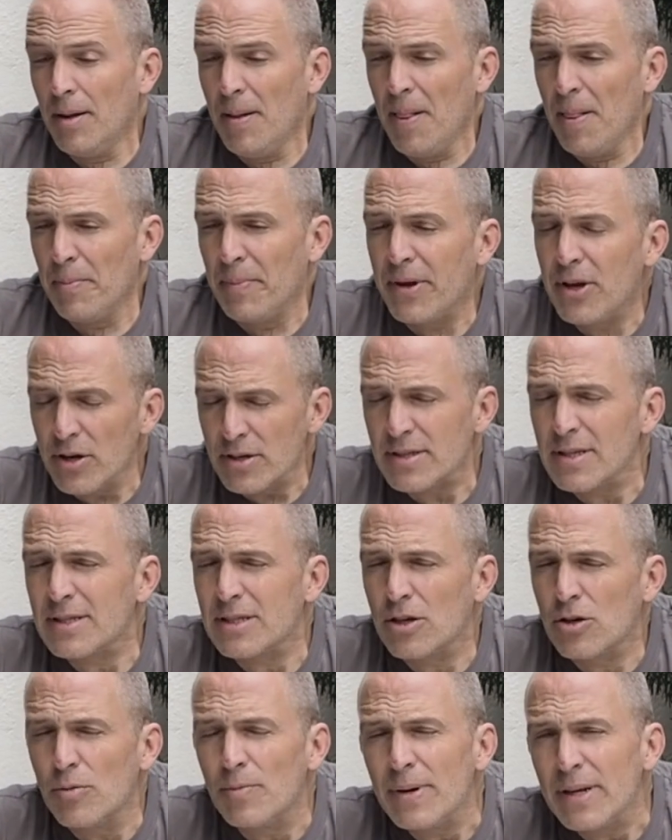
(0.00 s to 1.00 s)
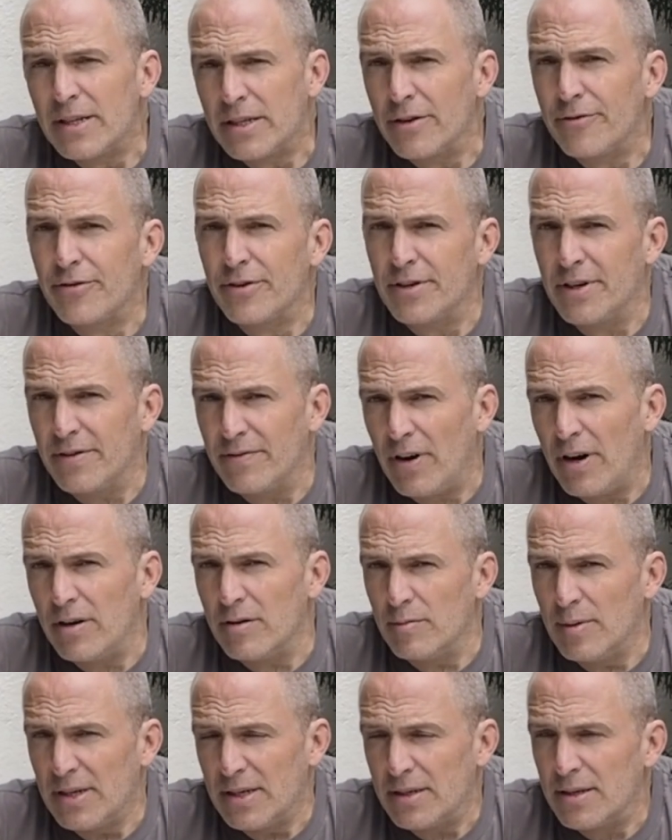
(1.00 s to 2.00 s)
because it's a complete different
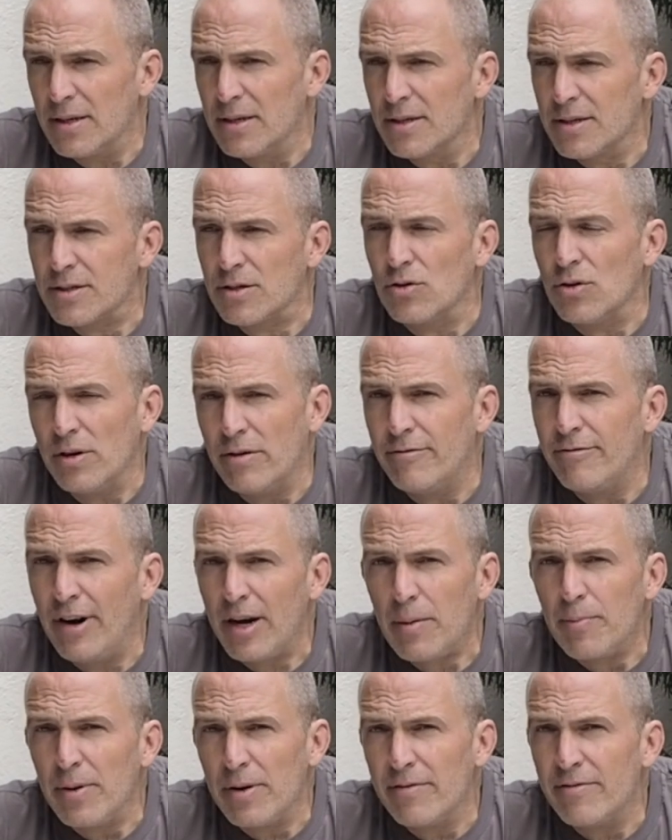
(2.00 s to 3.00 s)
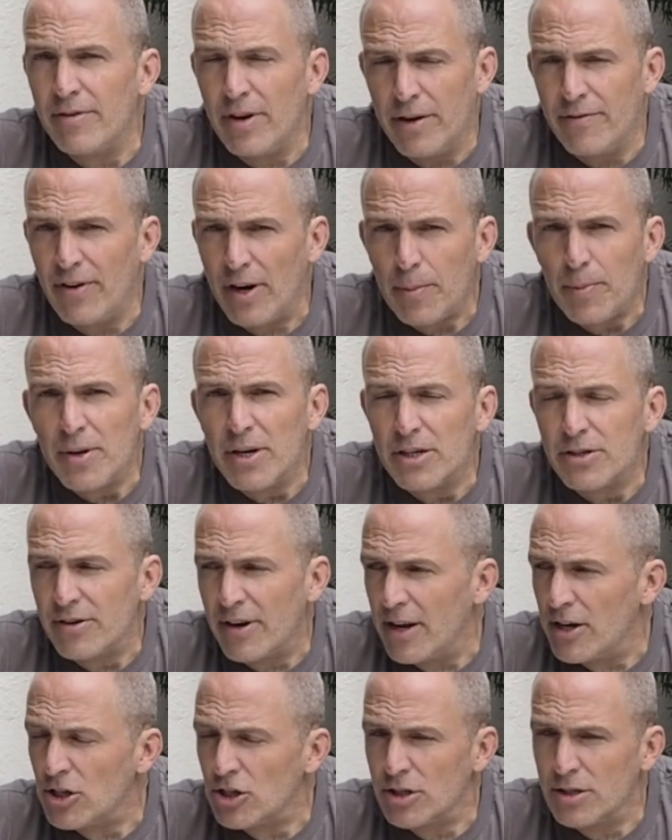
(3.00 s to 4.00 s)
environment. So in wreck
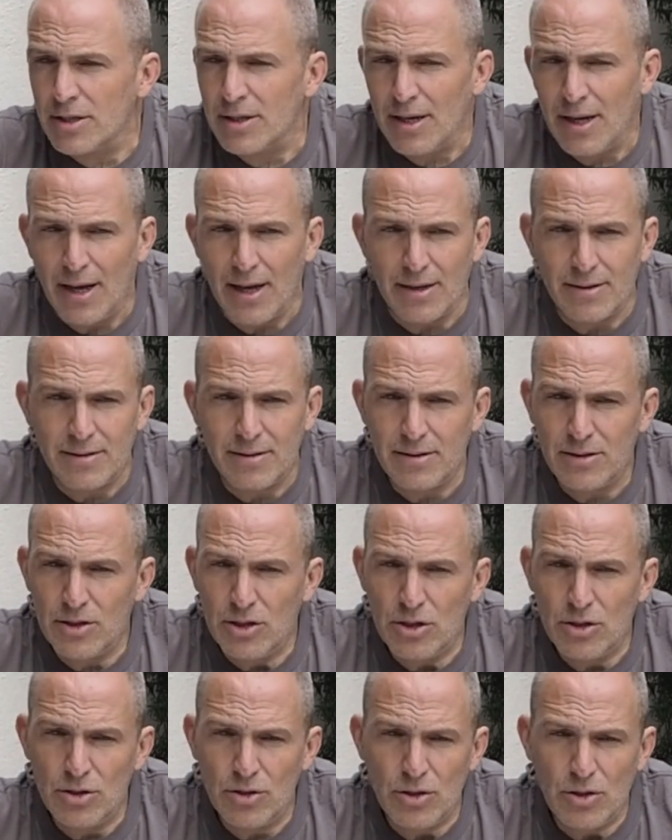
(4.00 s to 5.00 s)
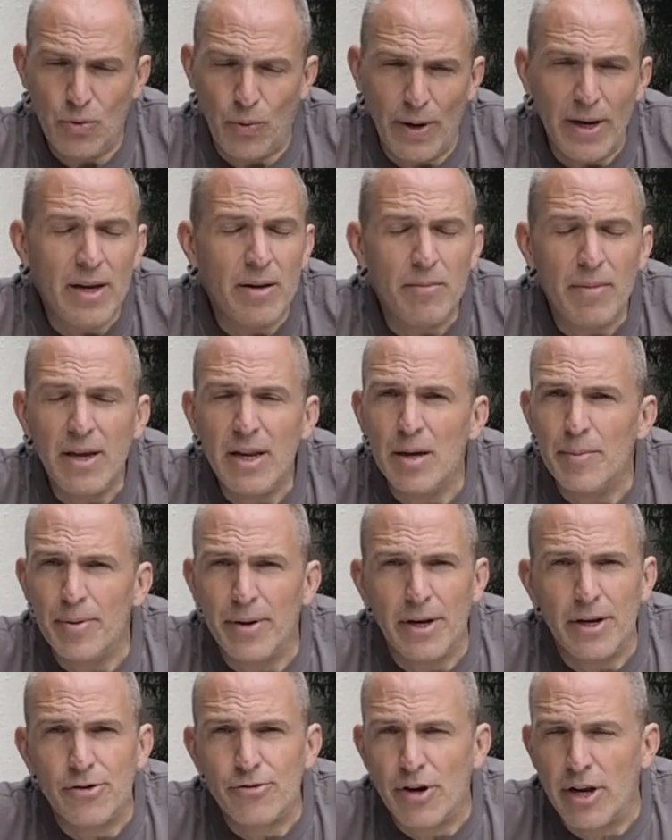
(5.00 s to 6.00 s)
penetration, a 20-meter
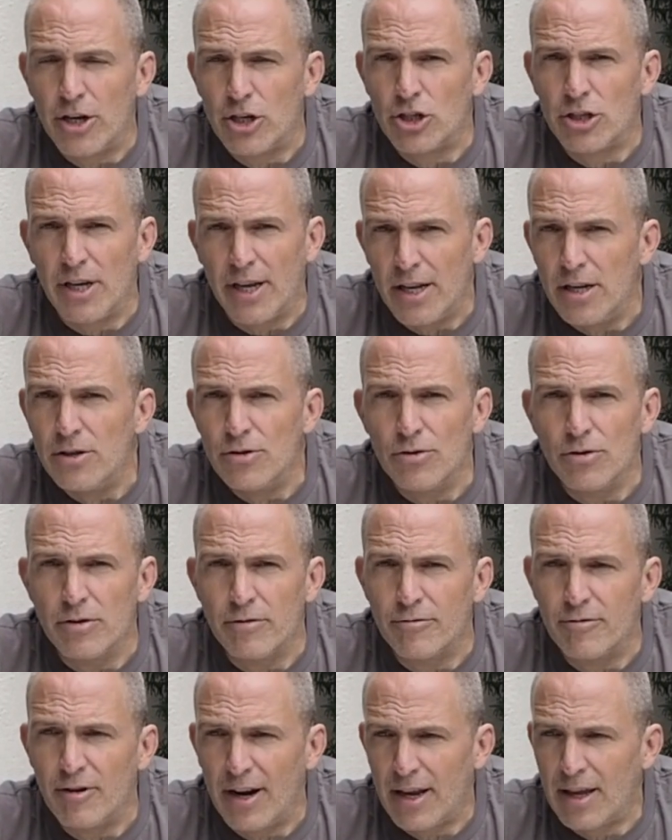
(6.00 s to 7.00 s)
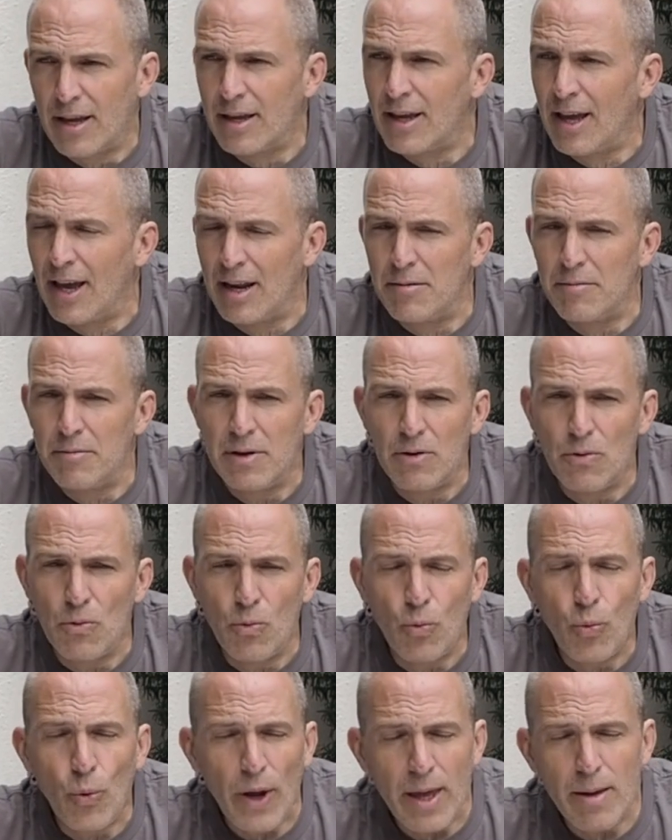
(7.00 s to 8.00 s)
penetration into a wreck can be
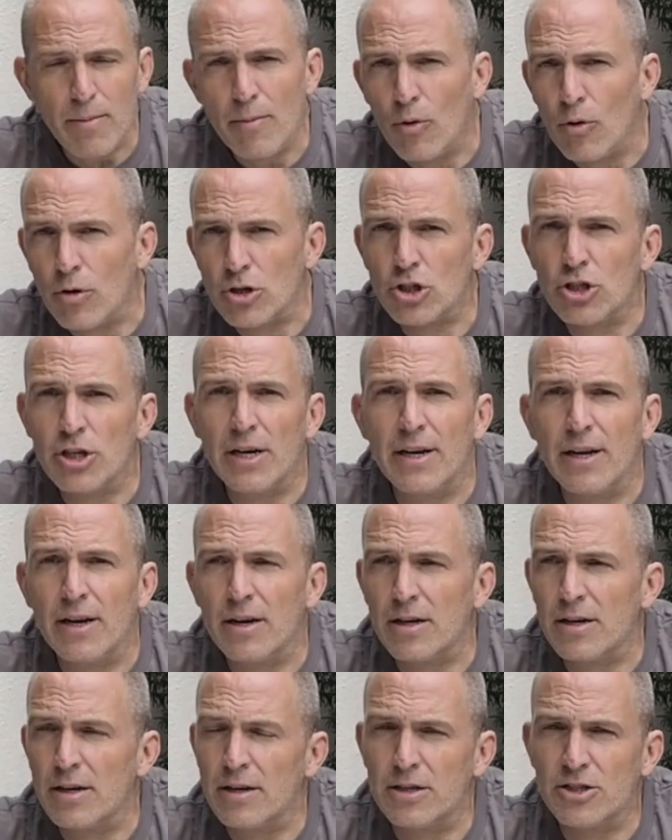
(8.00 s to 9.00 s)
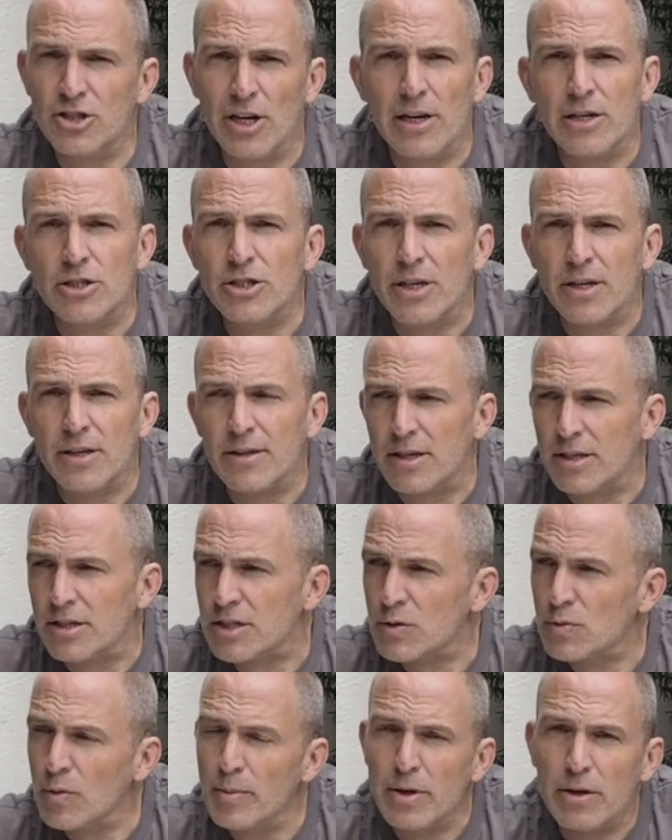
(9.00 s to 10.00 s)
way more challenging than
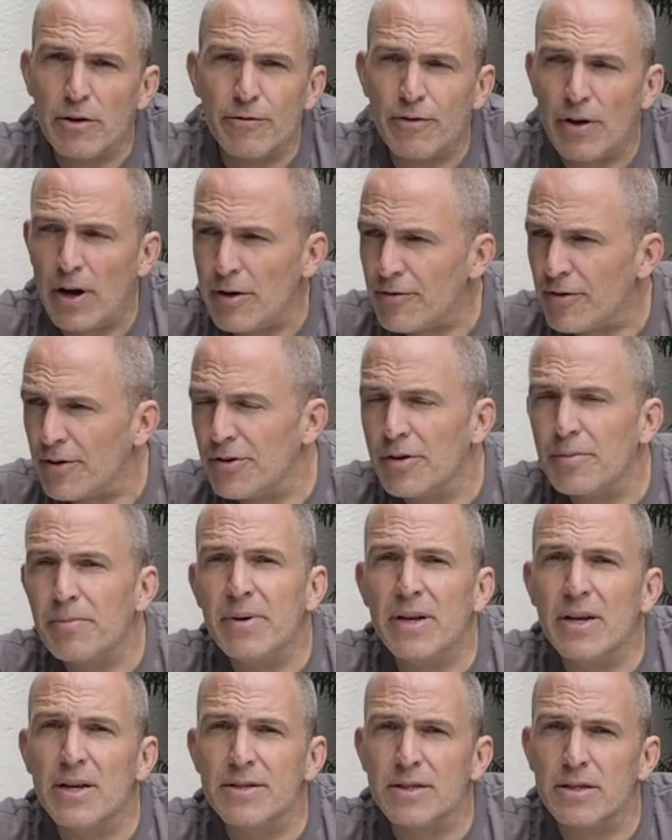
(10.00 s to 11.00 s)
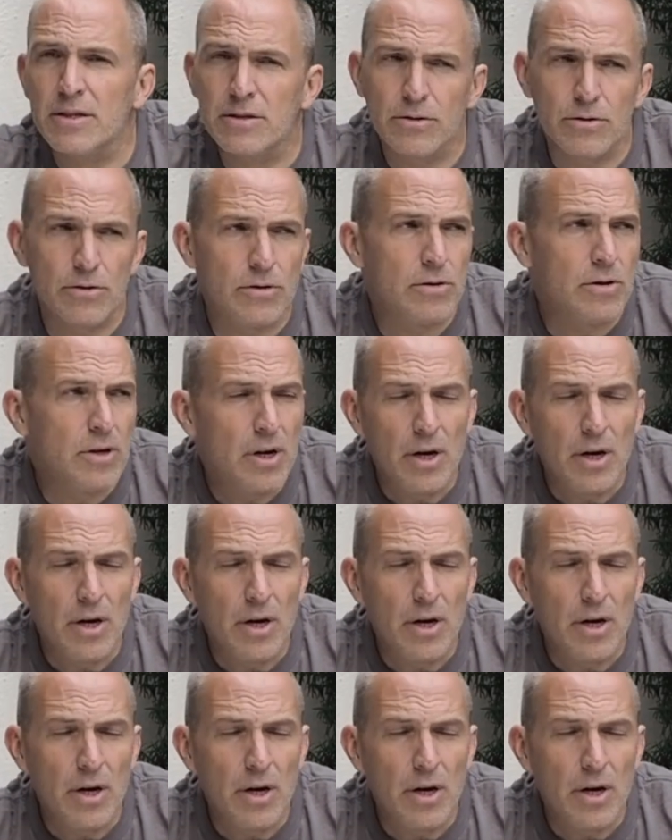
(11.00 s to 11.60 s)
swimming 500 meters into